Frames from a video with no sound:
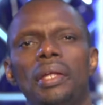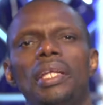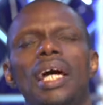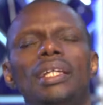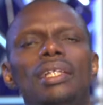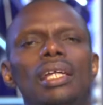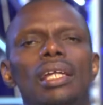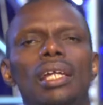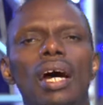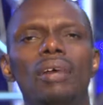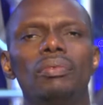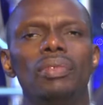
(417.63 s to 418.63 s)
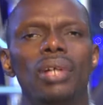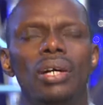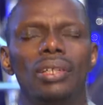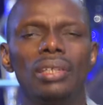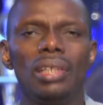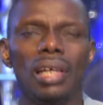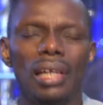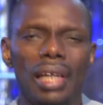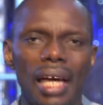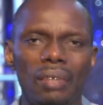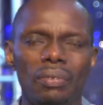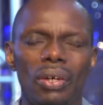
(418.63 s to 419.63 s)
that they love not their
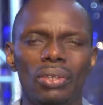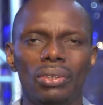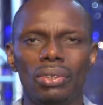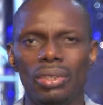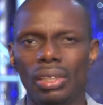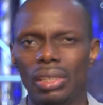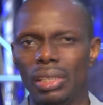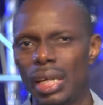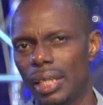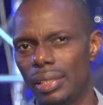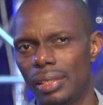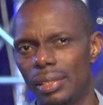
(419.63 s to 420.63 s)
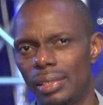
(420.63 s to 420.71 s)
life unto the death.